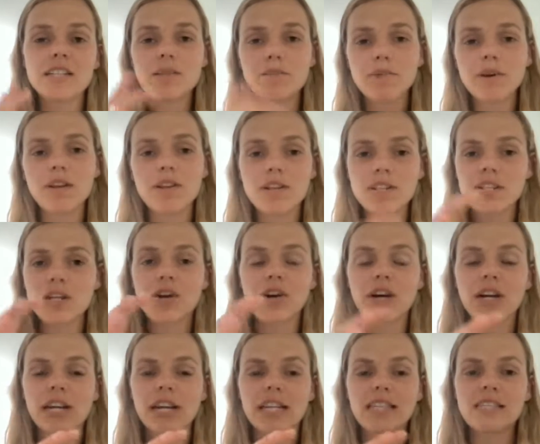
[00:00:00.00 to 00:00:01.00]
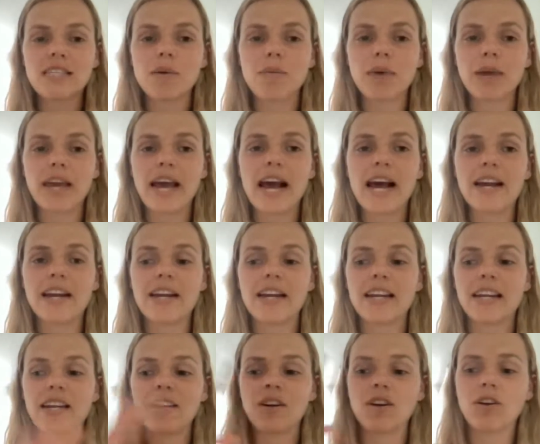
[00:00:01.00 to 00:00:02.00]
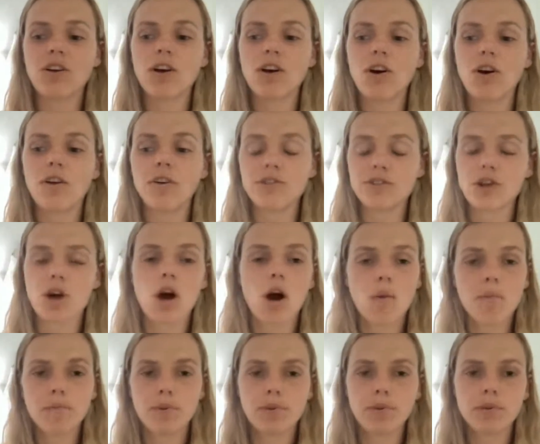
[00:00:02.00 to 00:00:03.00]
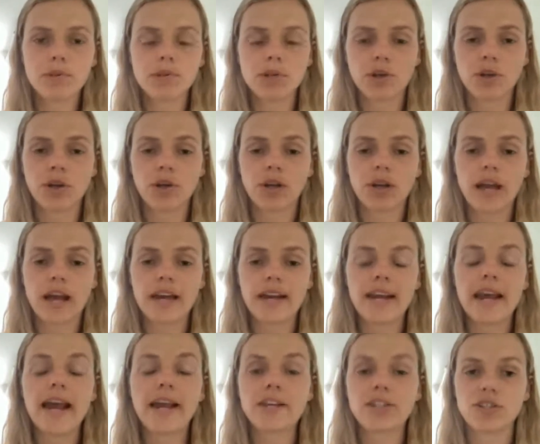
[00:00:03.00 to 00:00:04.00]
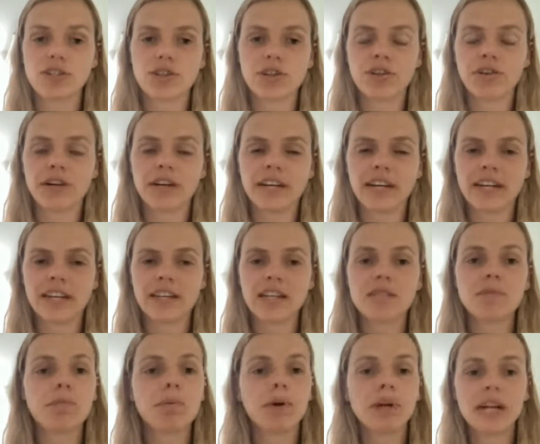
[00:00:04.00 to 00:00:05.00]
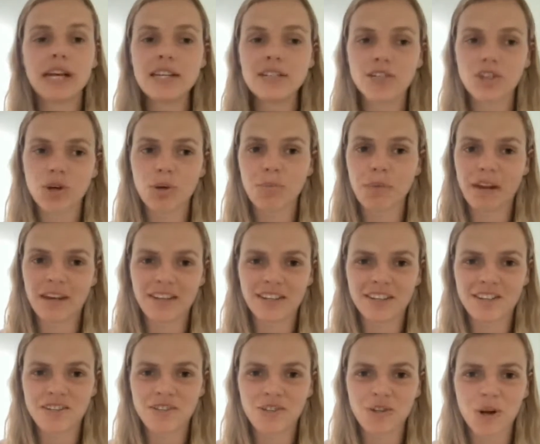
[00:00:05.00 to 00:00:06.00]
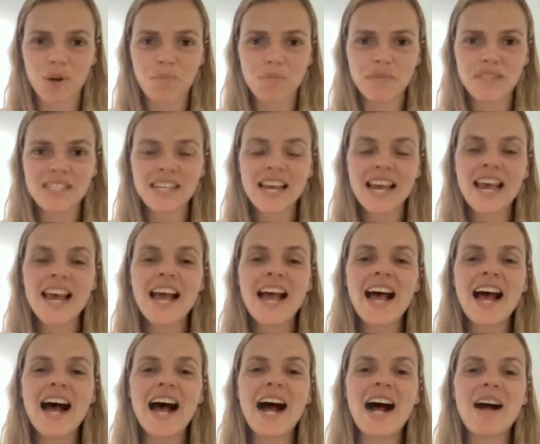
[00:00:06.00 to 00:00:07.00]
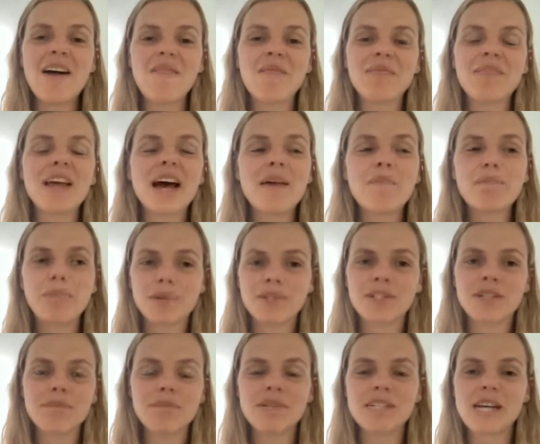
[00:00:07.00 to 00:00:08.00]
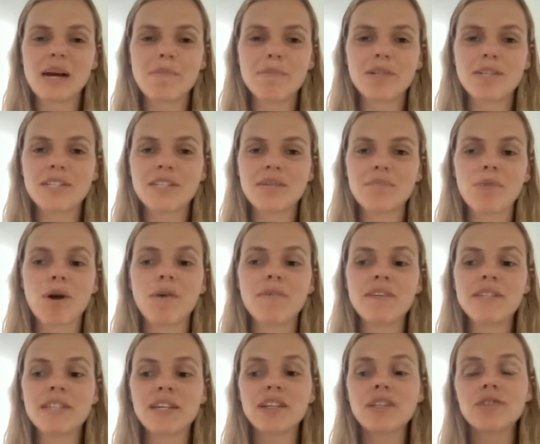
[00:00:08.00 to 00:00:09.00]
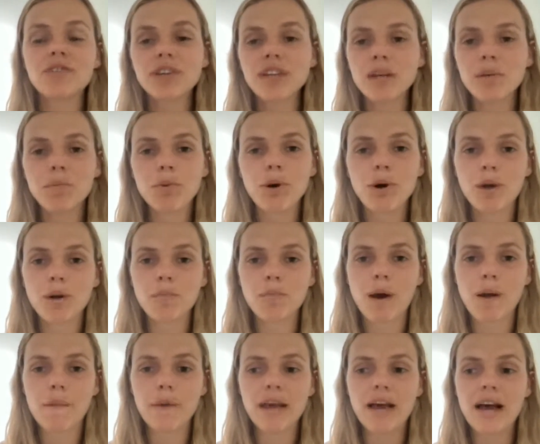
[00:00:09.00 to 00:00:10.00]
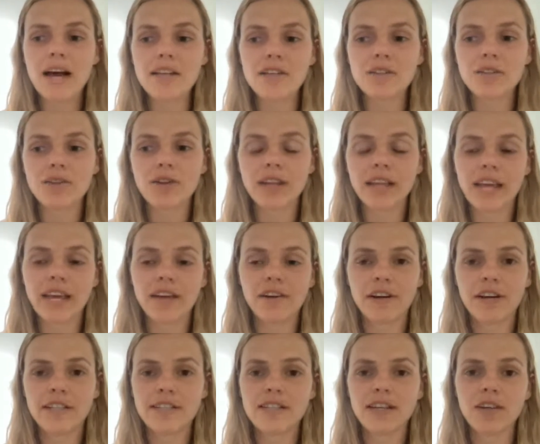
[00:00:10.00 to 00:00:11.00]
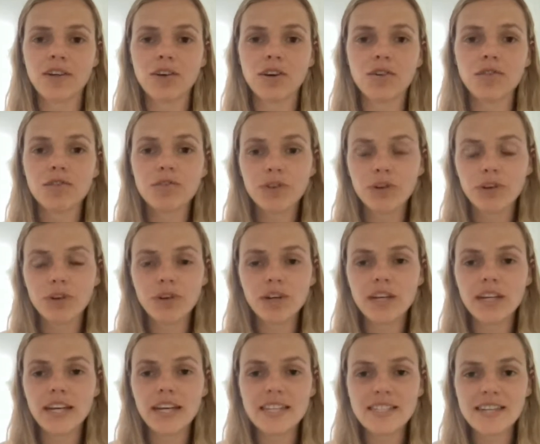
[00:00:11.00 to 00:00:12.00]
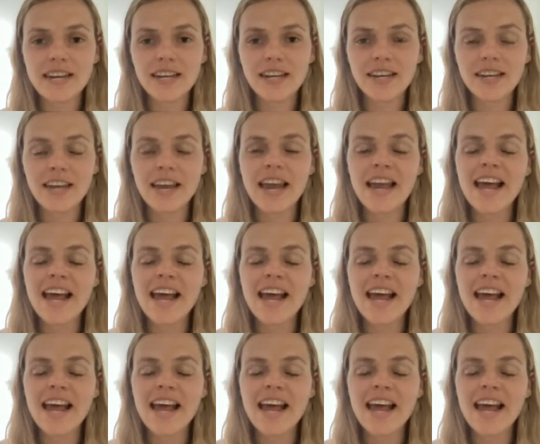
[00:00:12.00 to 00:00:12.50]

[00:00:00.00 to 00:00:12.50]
is one of those ingredients that we added in on top. So an extra ingredient that's put into your maintenance drops. That boosted metabolism obviously is really important while we are slowly increasing your food intake.